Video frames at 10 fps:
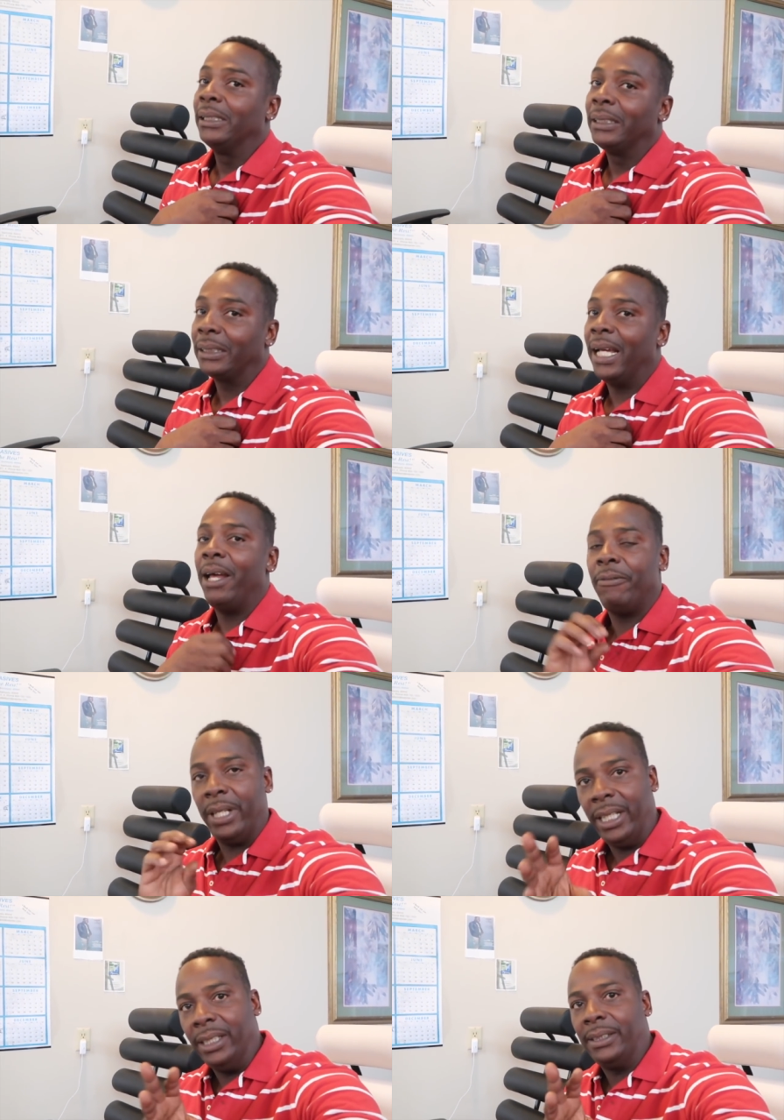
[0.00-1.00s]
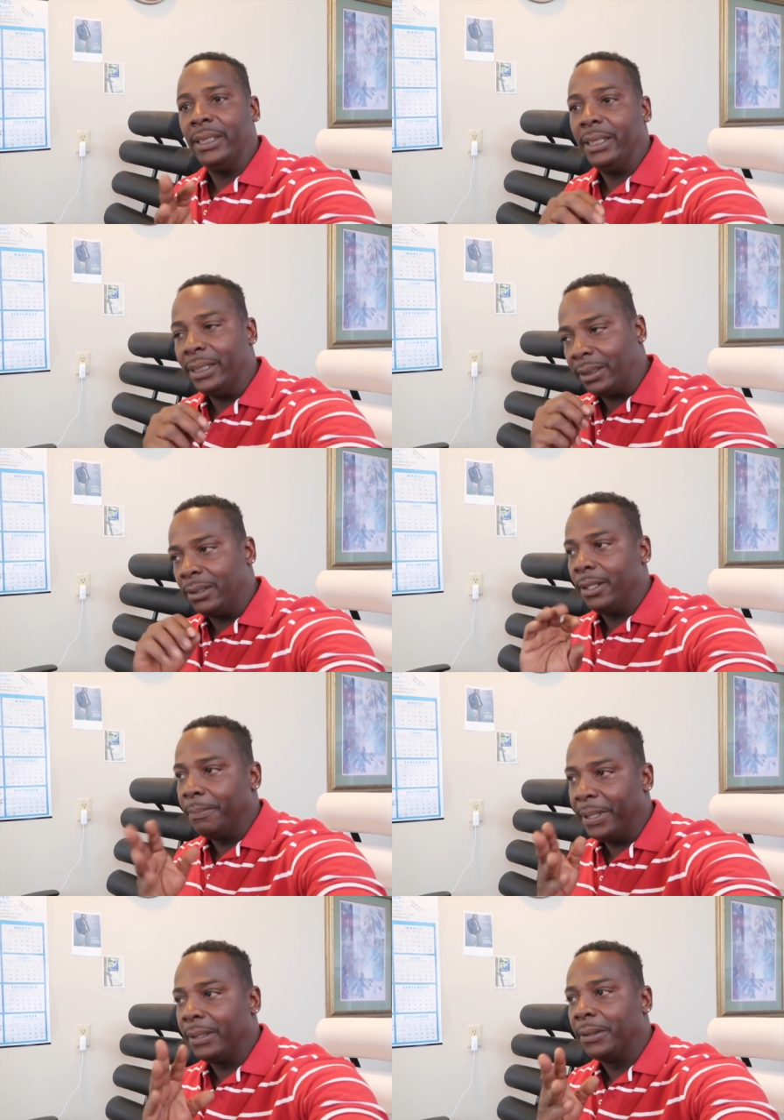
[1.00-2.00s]
it's not easy. It's
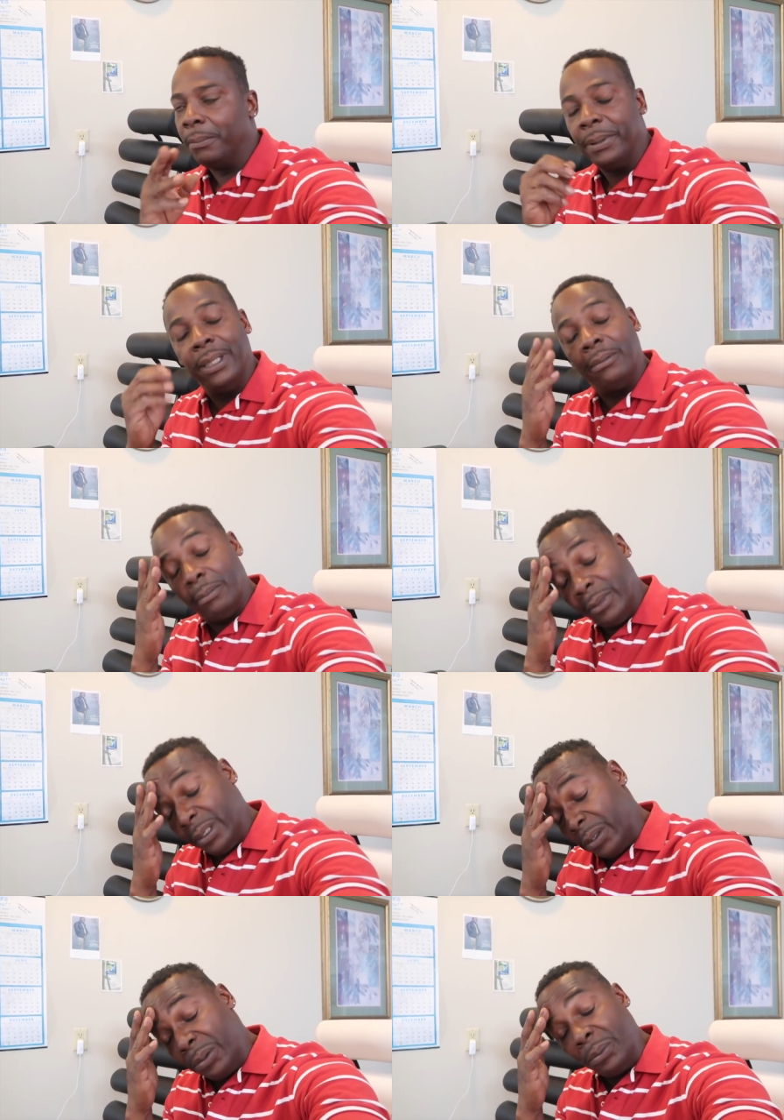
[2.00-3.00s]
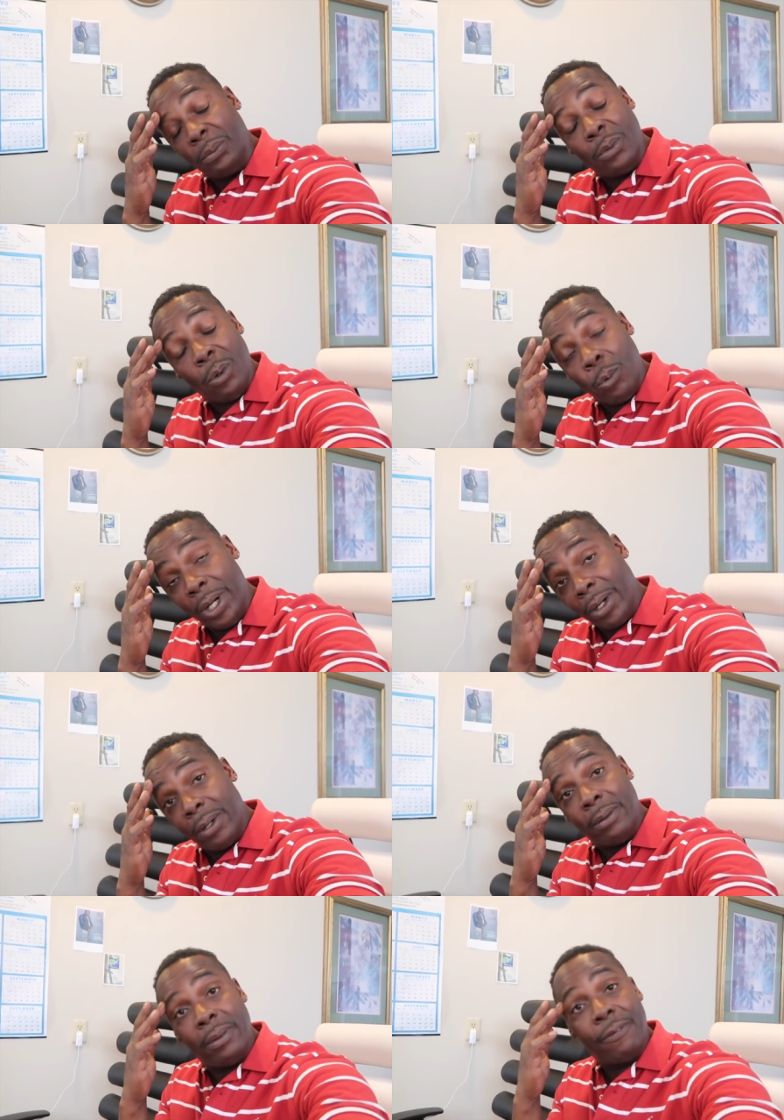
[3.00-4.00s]
gonna be a little bit, you know,
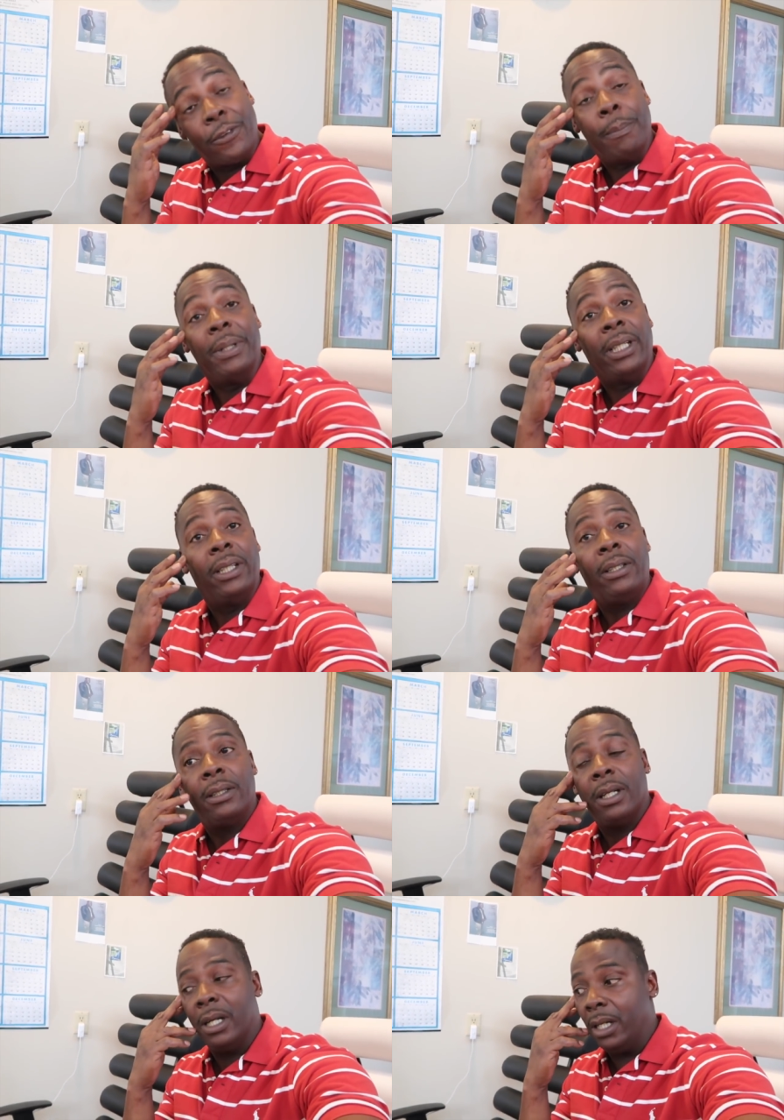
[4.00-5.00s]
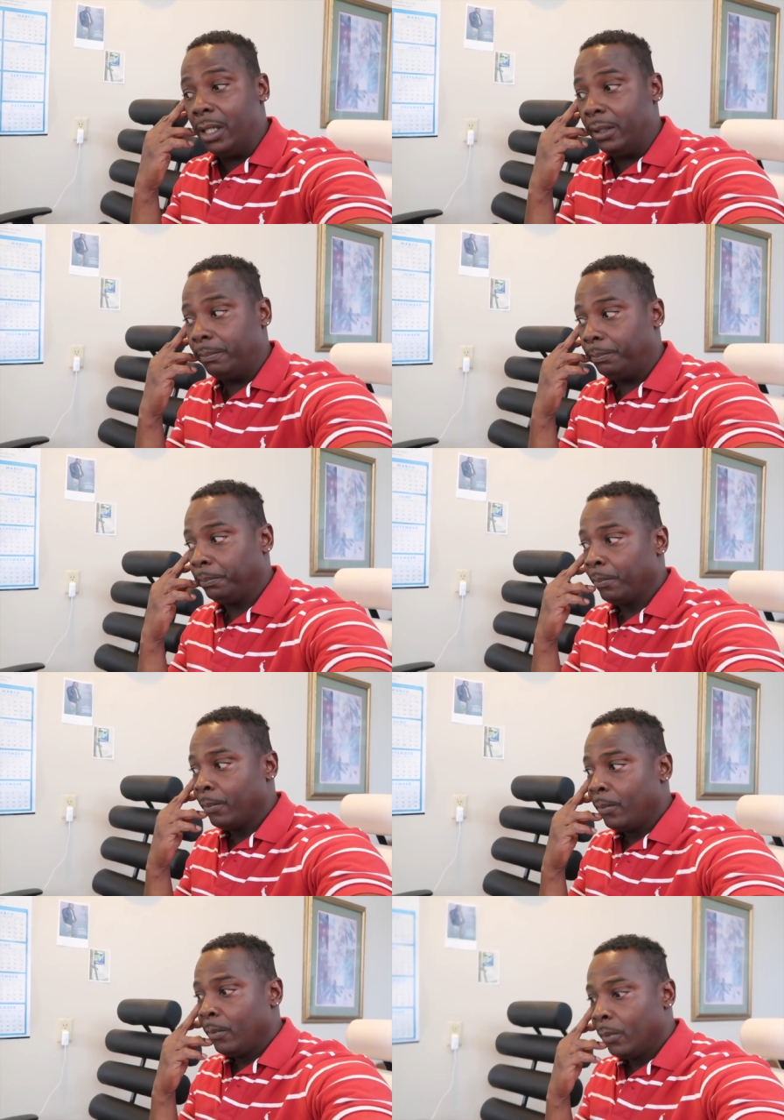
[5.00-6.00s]
weird for me. Um,
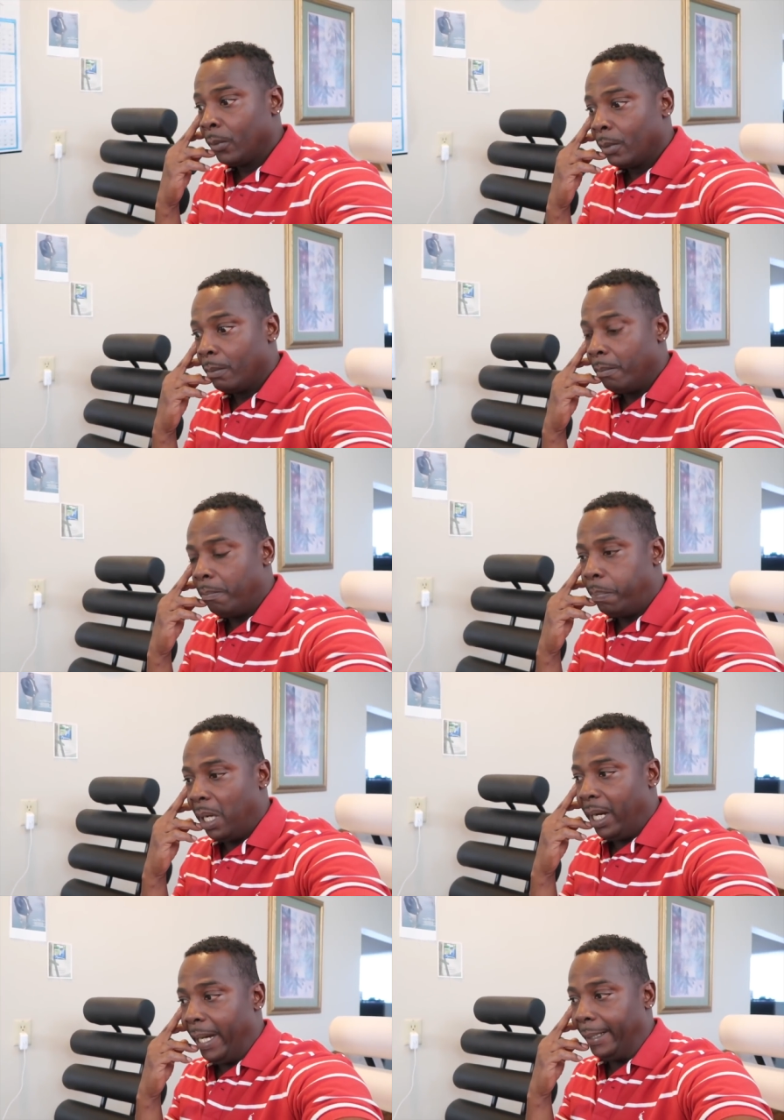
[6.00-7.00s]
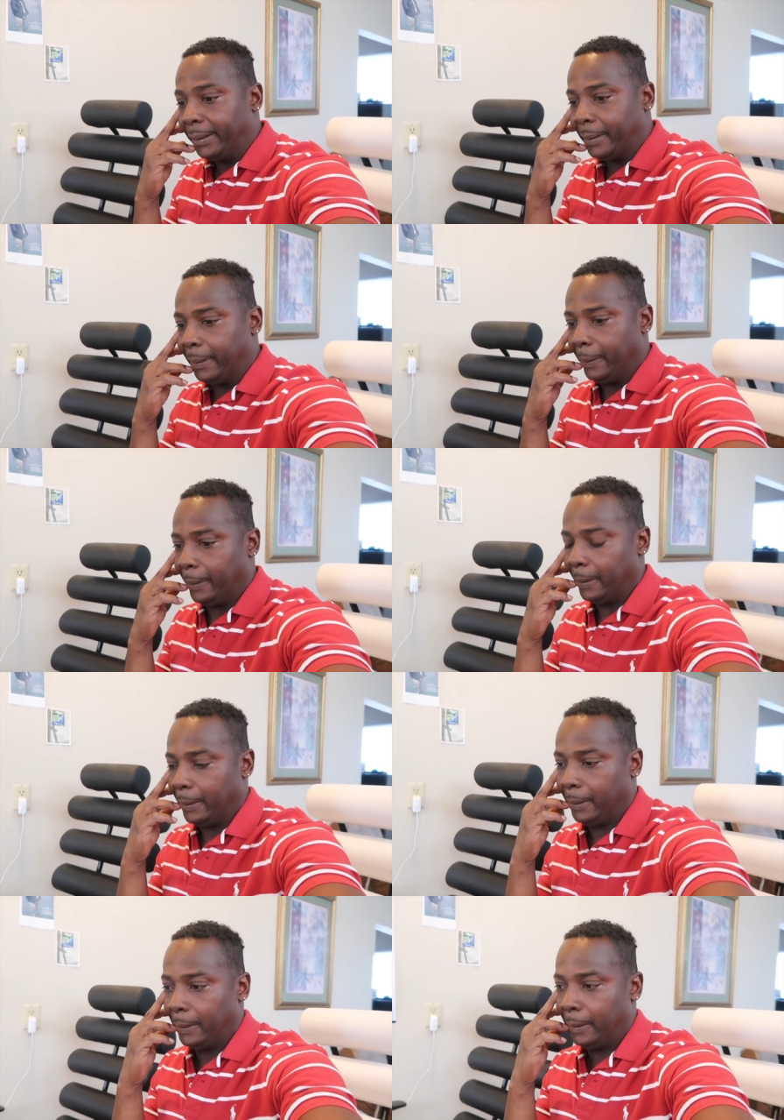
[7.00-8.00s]
but,
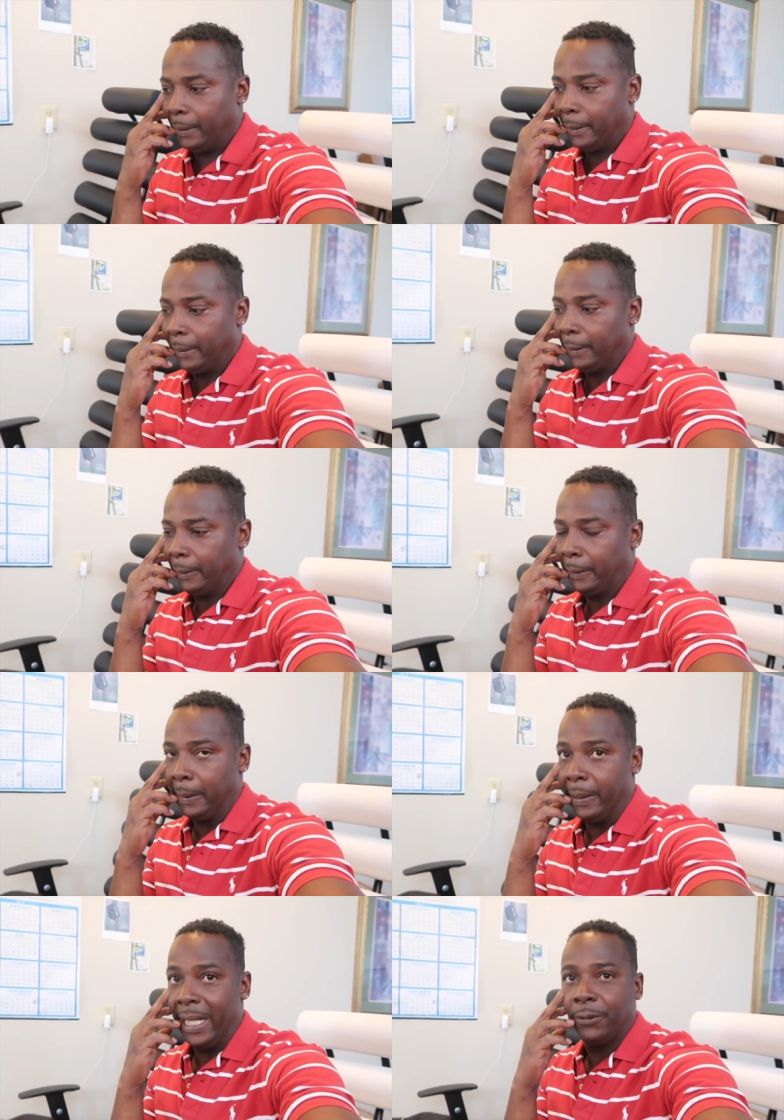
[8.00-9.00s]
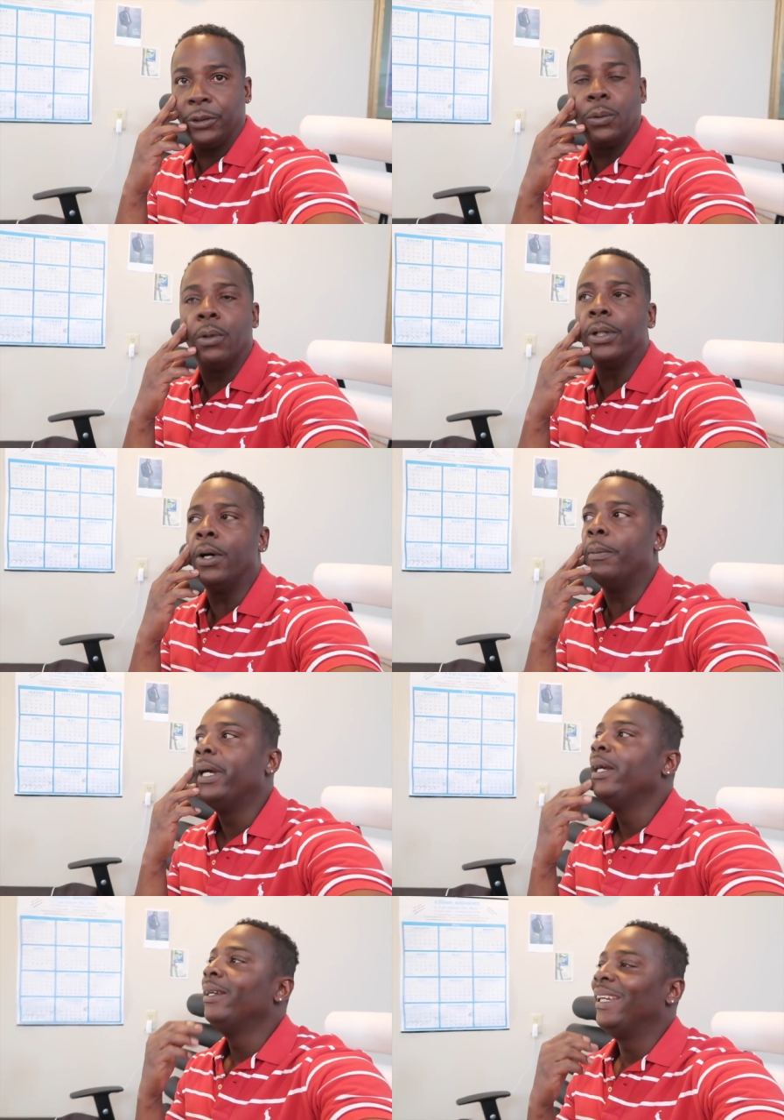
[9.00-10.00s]
so that's what's going on.